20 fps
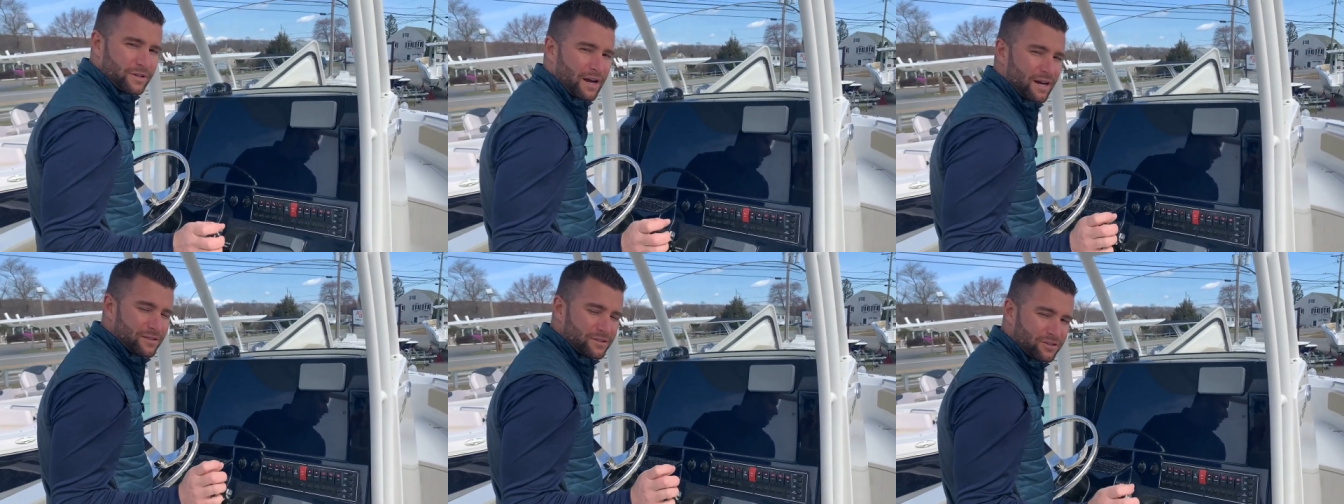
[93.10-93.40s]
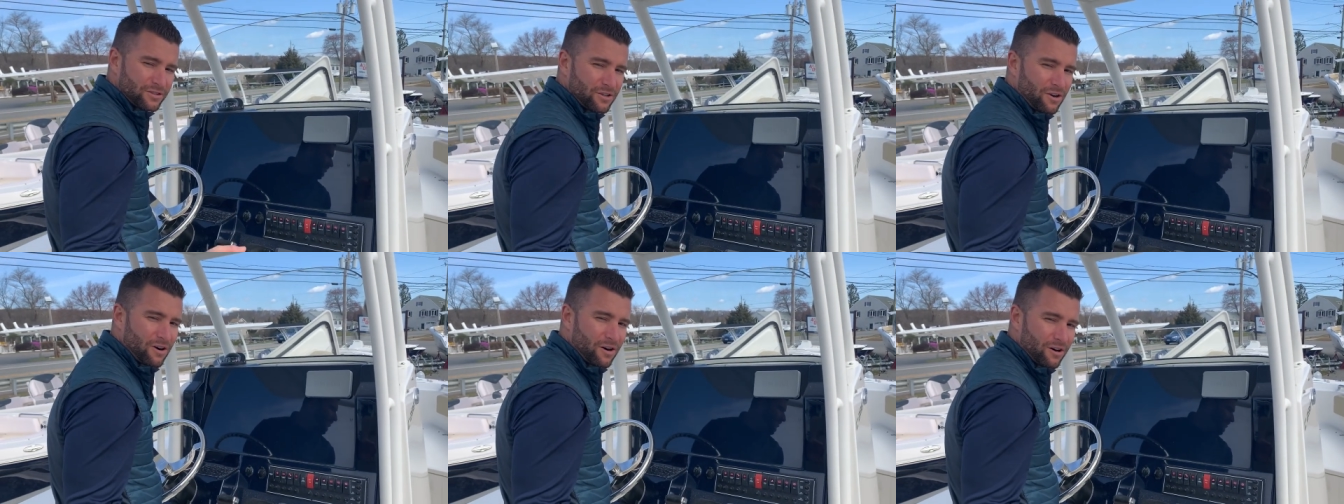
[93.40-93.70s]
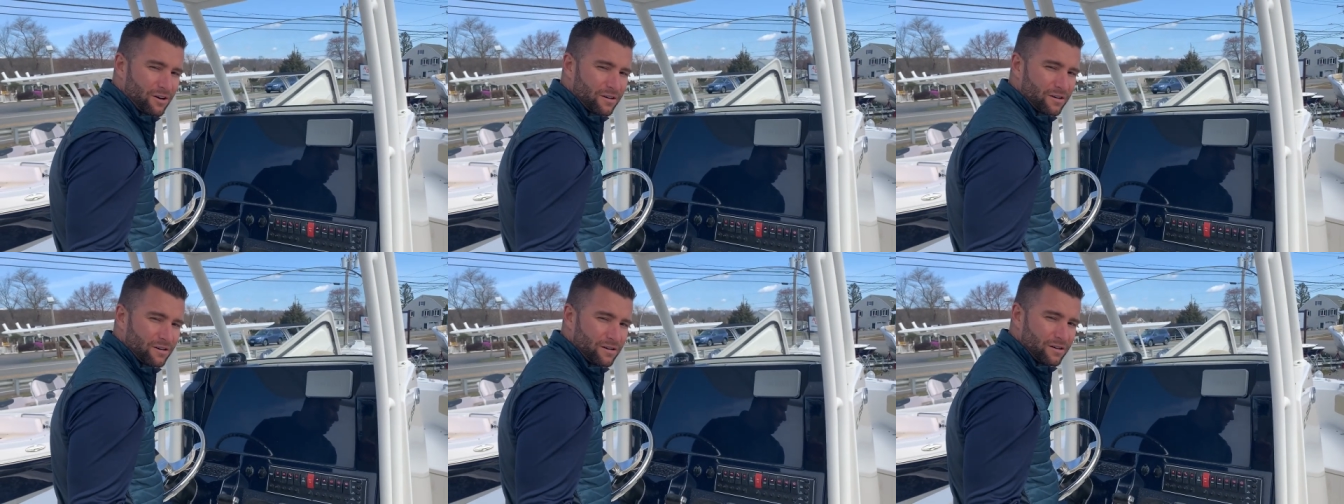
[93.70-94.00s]
not
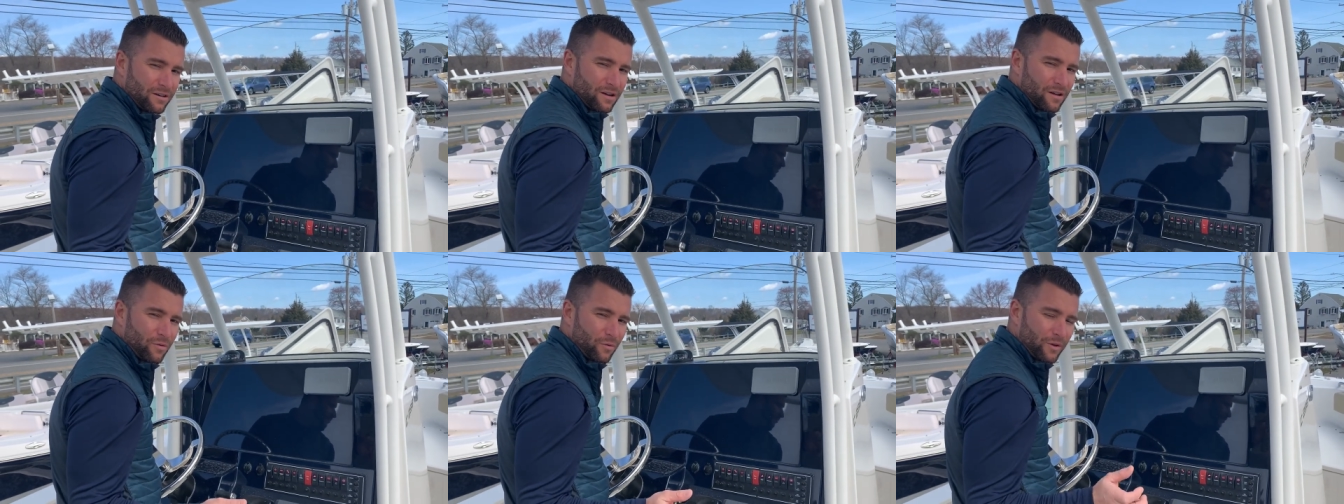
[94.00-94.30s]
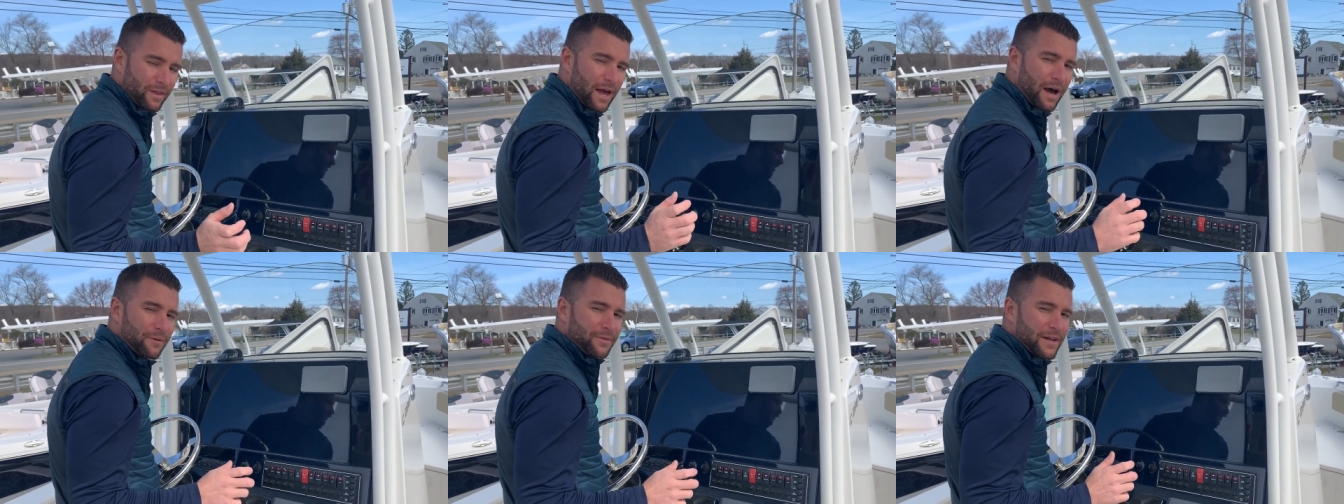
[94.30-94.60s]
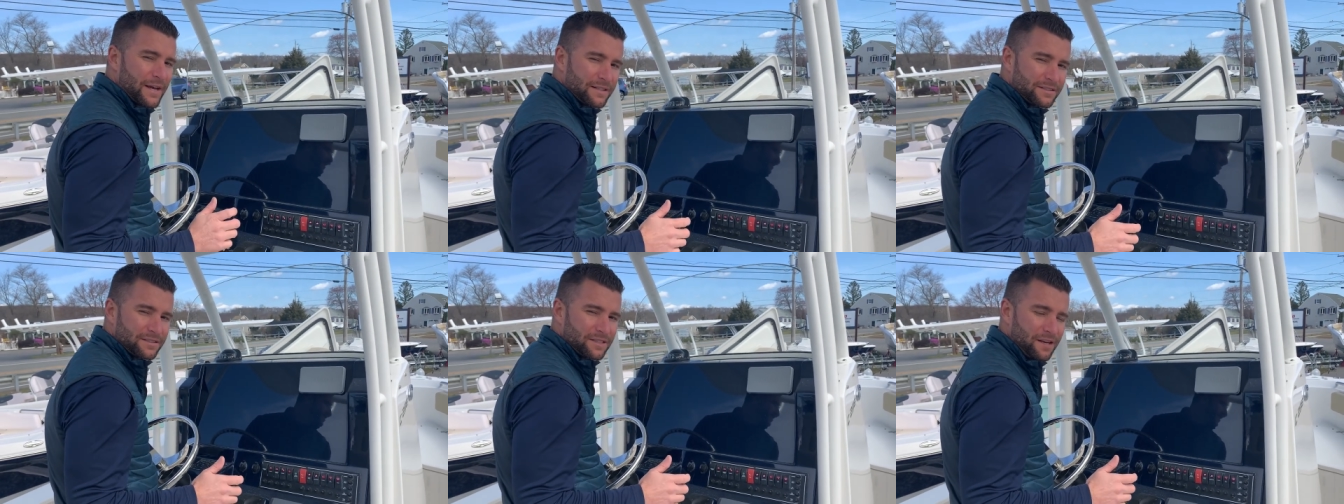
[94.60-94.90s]
start without
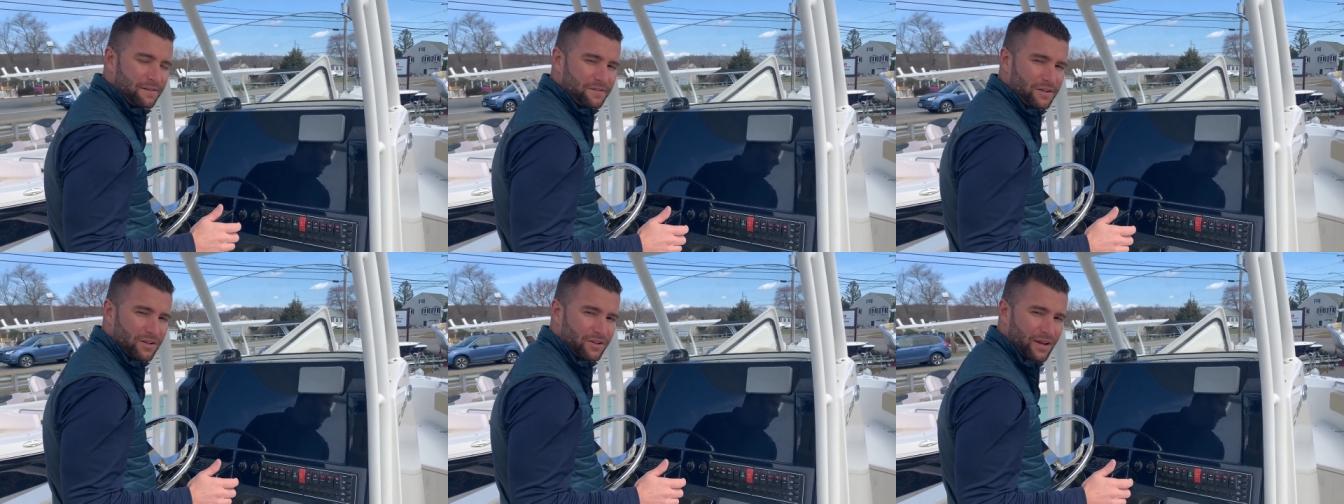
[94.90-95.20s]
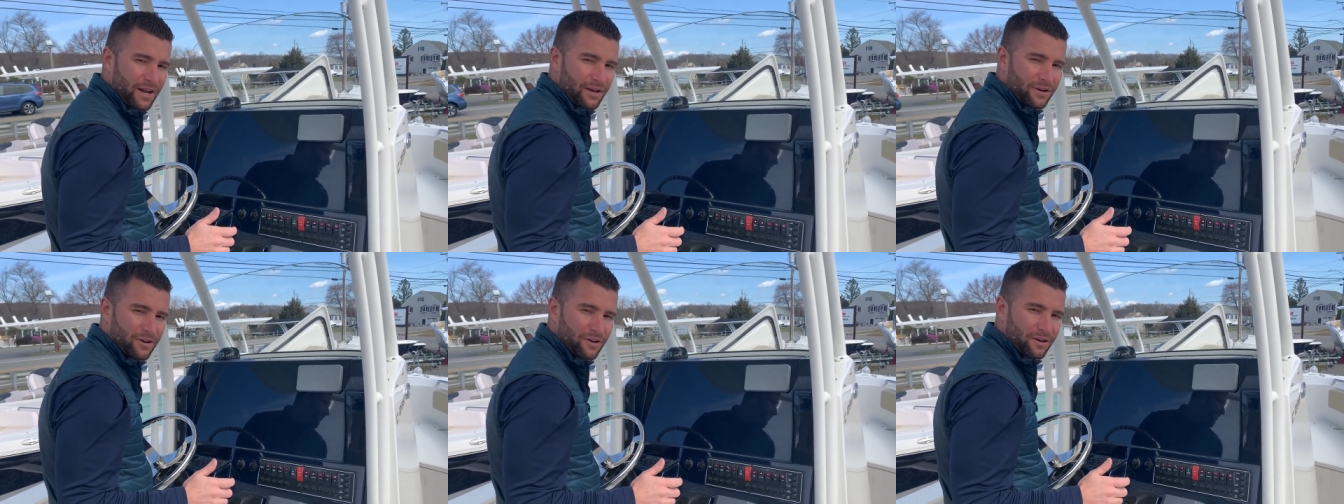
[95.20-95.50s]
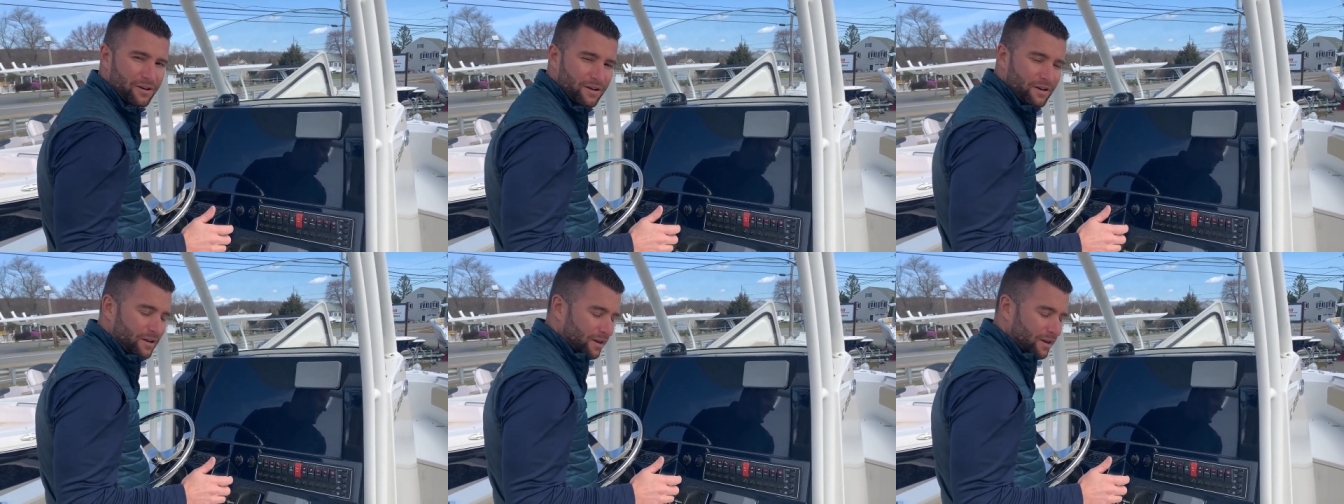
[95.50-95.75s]
that safety lanyard.